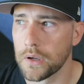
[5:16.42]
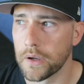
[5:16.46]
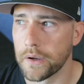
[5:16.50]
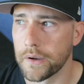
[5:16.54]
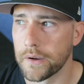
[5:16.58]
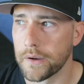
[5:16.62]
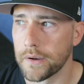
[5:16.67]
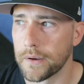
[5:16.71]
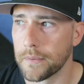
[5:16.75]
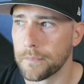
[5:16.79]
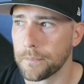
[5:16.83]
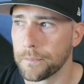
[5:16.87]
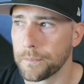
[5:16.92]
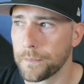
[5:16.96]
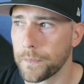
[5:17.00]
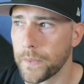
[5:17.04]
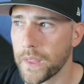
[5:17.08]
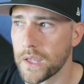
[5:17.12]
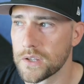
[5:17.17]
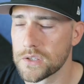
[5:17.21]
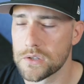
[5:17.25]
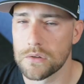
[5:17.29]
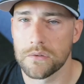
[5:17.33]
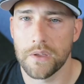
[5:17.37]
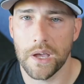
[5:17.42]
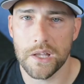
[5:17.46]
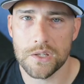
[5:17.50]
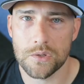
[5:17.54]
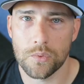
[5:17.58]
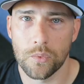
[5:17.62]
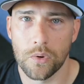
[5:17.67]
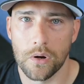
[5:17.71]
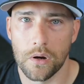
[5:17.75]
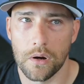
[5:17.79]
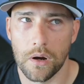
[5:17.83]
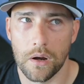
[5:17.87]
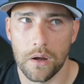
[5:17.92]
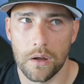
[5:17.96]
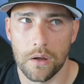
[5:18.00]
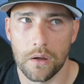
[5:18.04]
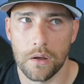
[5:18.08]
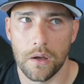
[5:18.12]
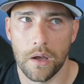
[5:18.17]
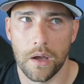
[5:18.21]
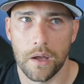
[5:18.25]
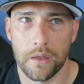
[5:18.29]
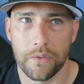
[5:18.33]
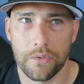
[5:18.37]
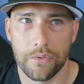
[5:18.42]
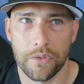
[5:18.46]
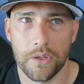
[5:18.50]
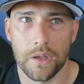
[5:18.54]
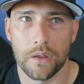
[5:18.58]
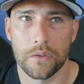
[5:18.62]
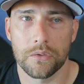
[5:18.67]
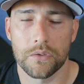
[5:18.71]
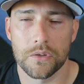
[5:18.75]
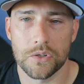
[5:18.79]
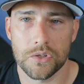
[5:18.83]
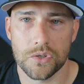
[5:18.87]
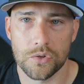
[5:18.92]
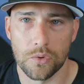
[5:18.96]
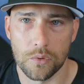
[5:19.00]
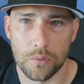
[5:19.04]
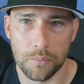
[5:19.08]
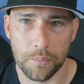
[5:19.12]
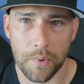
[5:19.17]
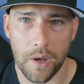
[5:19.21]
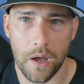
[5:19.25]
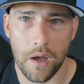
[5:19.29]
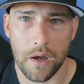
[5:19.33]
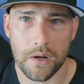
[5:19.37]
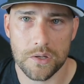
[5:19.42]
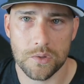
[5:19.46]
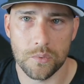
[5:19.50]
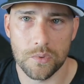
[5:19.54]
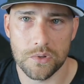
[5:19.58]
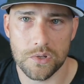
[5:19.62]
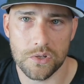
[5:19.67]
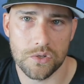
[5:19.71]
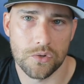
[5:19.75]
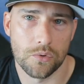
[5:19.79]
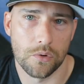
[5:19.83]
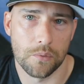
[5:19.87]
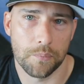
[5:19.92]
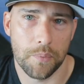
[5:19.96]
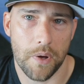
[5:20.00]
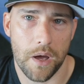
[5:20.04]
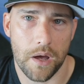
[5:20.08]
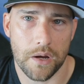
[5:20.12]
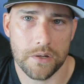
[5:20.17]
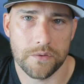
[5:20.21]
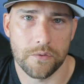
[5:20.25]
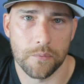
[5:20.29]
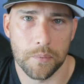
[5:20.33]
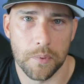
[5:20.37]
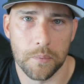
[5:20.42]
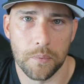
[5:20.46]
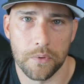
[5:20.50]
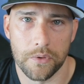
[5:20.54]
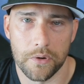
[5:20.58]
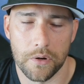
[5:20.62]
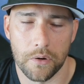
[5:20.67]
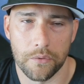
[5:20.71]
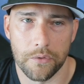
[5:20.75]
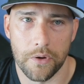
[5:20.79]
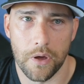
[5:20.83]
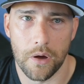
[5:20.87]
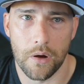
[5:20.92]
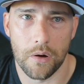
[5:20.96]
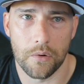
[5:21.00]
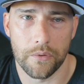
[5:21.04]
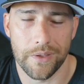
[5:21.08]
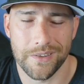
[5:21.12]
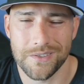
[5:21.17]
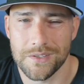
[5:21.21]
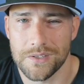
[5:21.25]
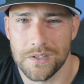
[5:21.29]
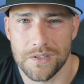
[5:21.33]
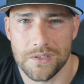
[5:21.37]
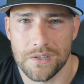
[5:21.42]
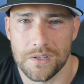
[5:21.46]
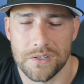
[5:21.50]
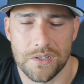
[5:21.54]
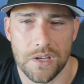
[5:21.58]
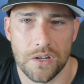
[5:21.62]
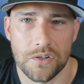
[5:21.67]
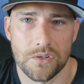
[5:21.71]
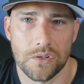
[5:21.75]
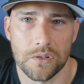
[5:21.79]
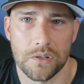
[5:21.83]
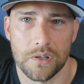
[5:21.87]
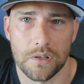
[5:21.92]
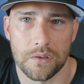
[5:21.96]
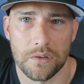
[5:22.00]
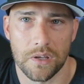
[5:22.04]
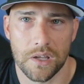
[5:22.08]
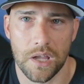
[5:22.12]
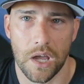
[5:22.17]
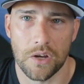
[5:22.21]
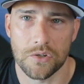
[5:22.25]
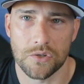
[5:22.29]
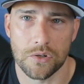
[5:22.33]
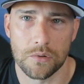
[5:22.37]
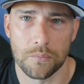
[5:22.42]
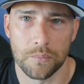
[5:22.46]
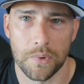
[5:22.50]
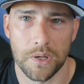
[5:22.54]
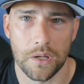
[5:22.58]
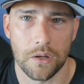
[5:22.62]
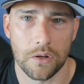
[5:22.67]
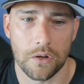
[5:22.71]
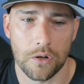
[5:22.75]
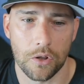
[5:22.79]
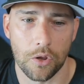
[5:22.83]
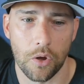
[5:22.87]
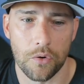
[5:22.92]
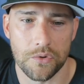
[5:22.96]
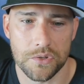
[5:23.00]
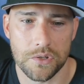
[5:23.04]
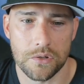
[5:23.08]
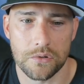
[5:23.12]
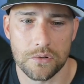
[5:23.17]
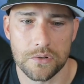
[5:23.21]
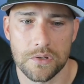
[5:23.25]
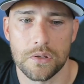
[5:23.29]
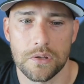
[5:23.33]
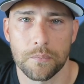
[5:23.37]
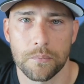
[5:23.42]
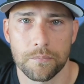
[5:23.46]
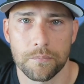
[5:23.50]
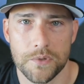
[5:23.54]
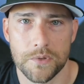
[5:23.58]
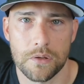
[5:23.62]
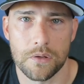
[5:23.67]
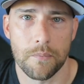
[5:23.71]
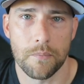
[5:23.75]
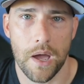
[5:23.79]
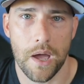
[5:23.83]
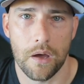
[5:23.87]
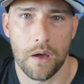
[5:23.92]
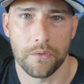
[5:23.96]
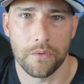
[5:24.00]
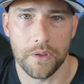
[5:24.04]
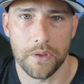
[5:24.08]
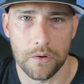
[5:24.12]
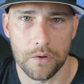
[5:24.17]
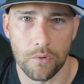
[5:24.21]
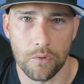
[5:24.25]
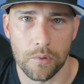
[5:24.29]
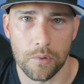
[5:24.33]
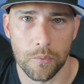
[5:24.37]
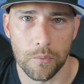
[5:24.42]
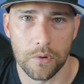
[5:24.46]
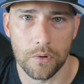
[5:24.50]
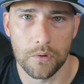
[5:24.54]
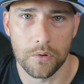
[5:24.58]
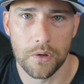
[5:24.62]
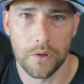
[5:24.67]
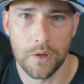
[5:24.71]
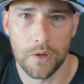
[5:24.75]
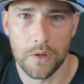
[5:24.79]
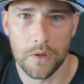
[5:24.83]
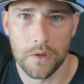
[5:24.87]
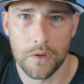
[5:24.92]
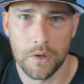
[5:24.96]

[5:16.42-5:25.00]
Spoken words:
And so that's where I think the short box, which is short box for people that don't know, that's just essentially the catcher being closer to the mound than normal.